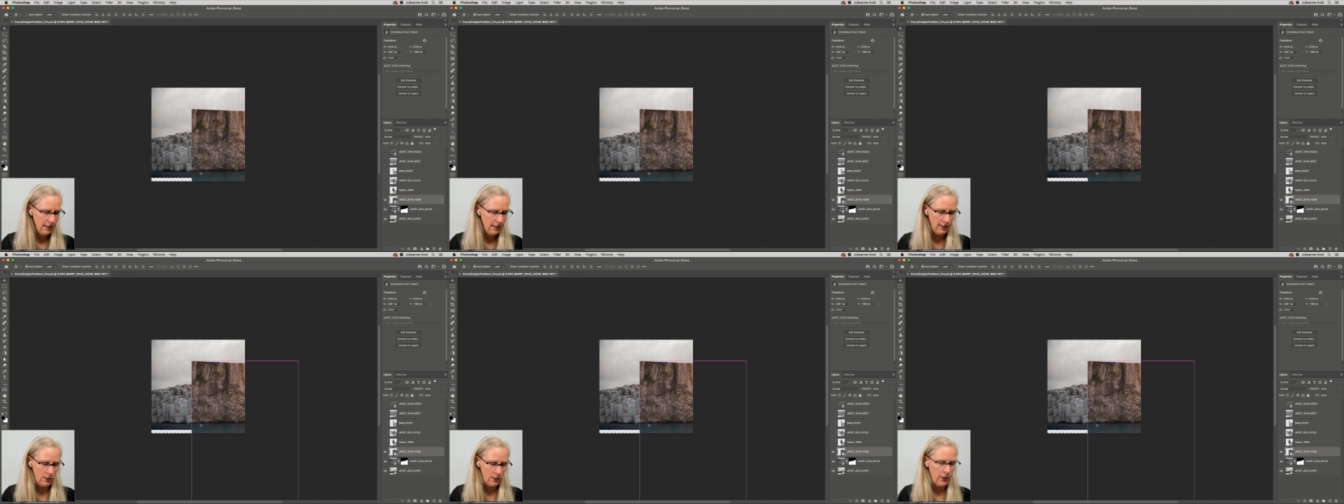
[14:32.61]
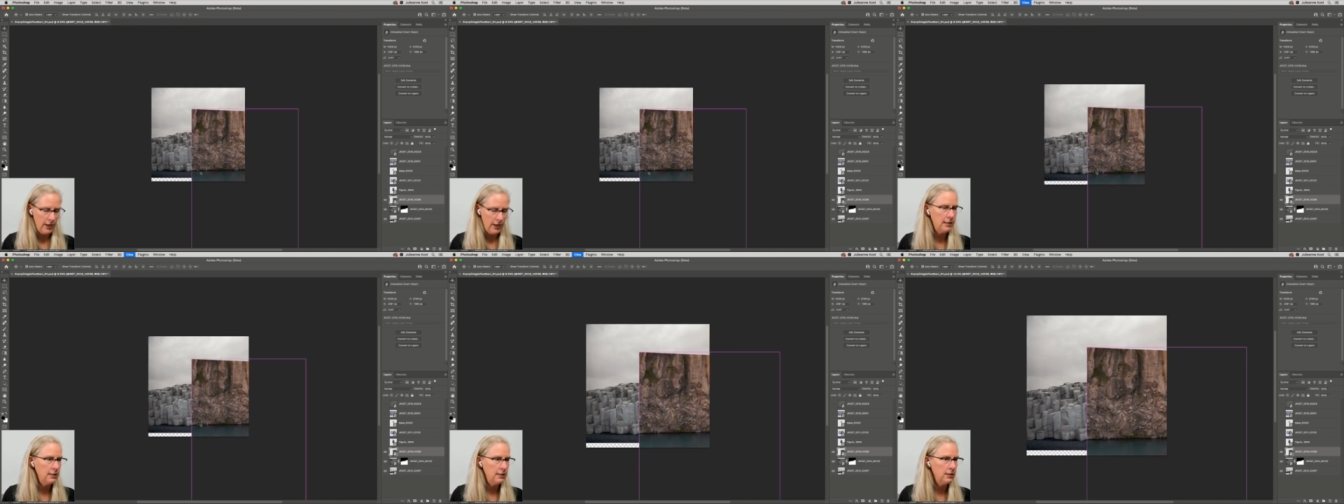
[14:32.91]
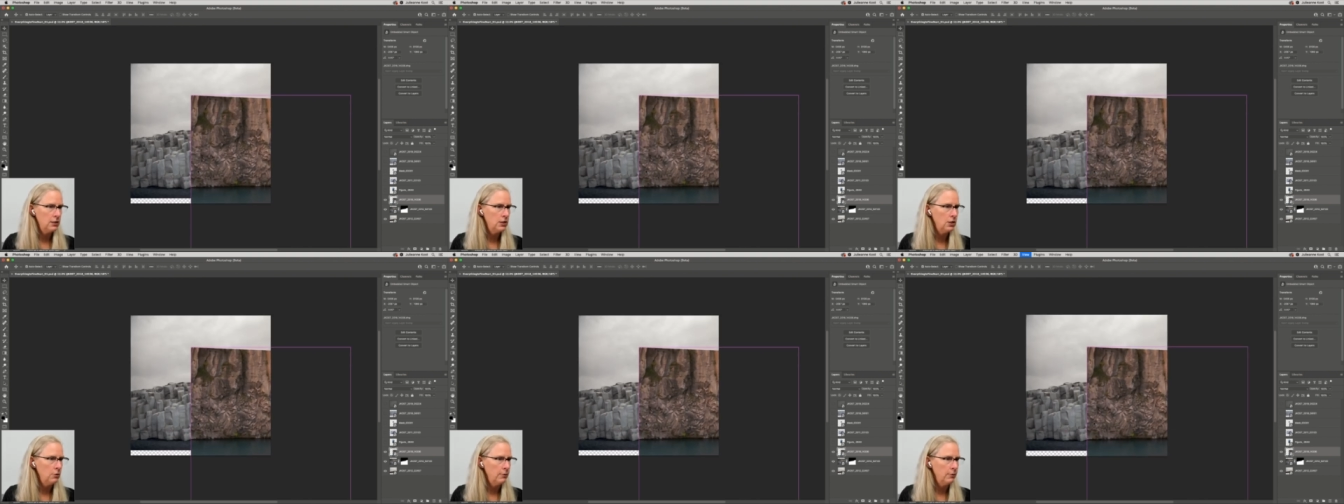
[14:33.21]
Let's go ahead
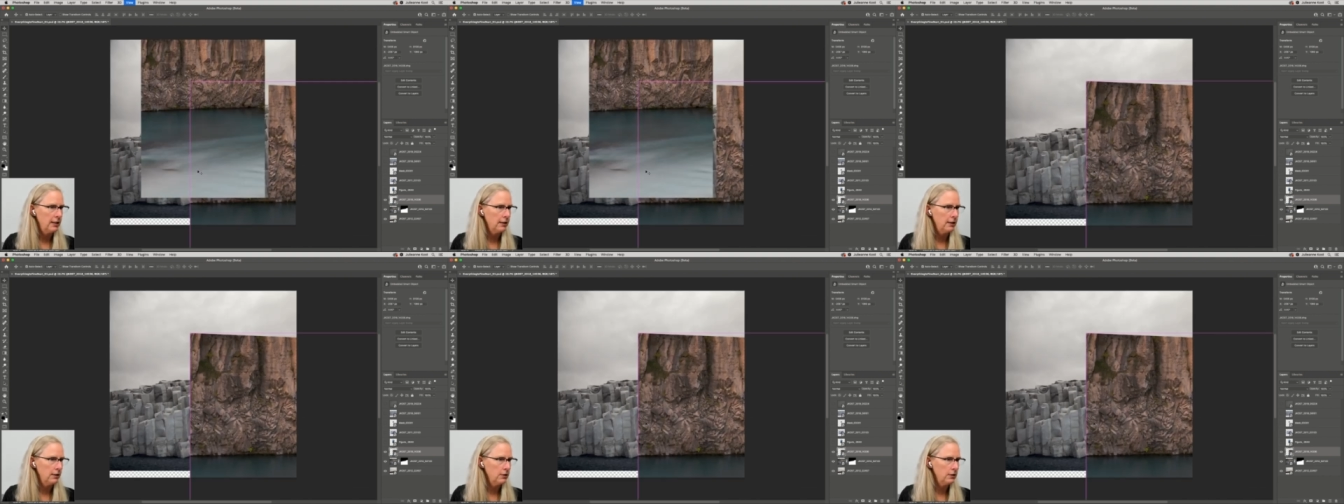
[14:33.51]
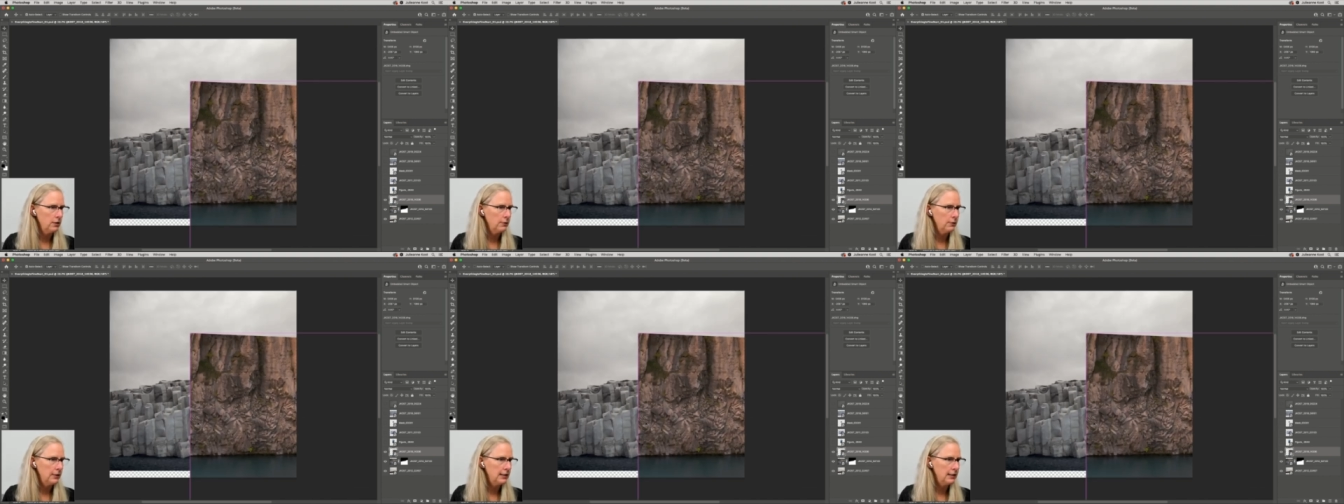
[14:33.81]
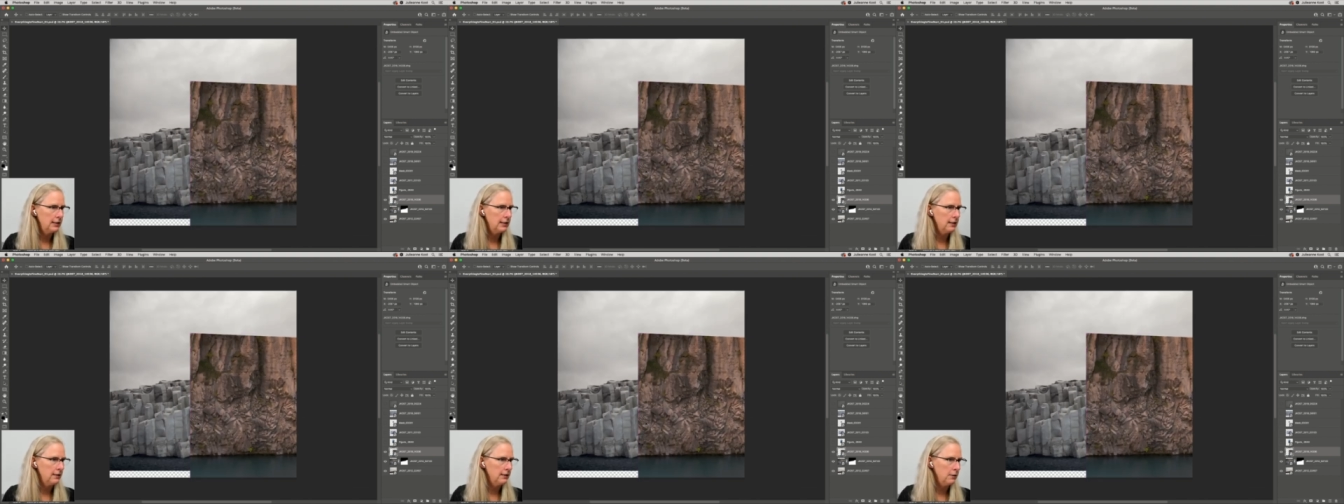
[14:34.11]
and zoom in a little so we
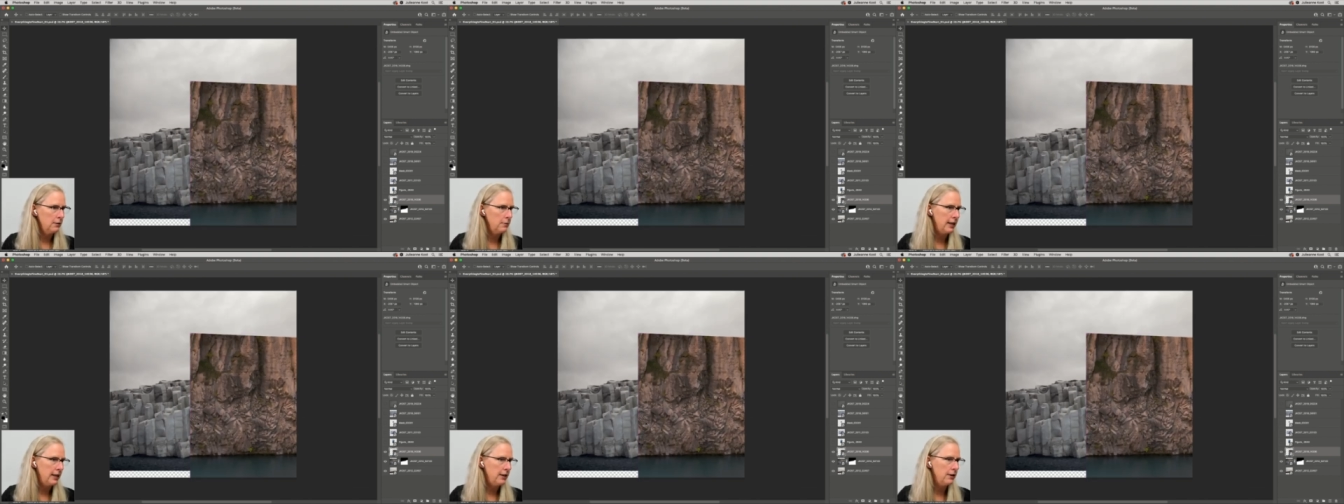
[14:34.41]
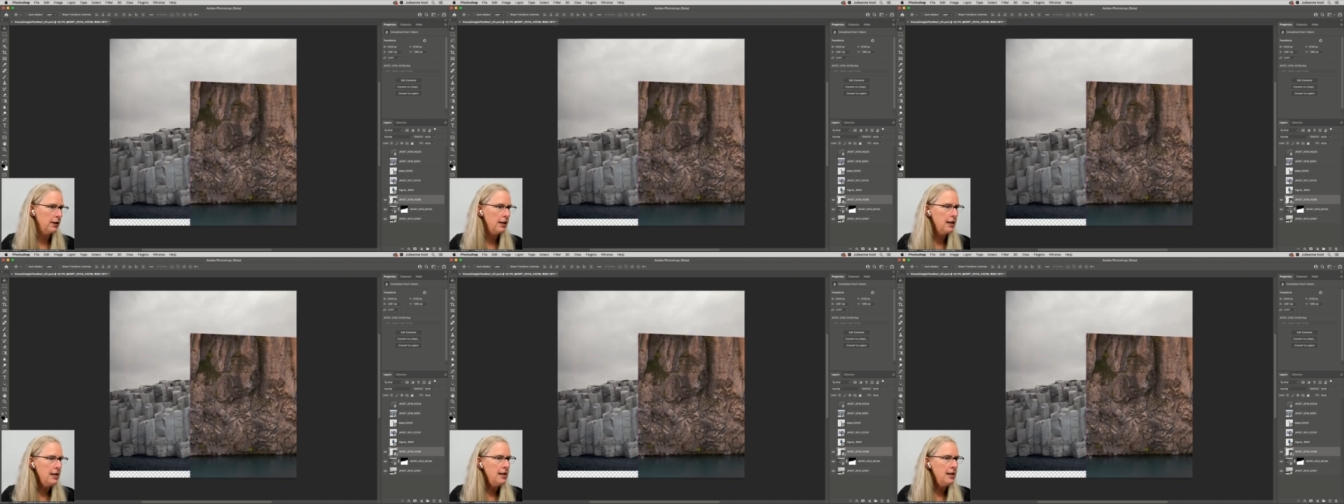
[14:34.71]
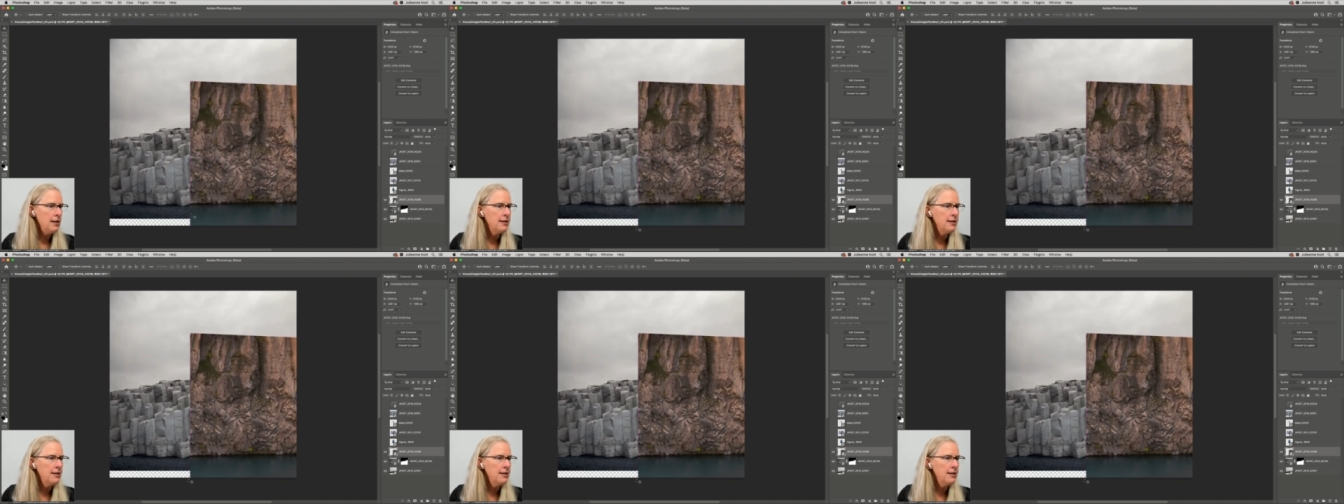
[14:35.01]
can see it a little better.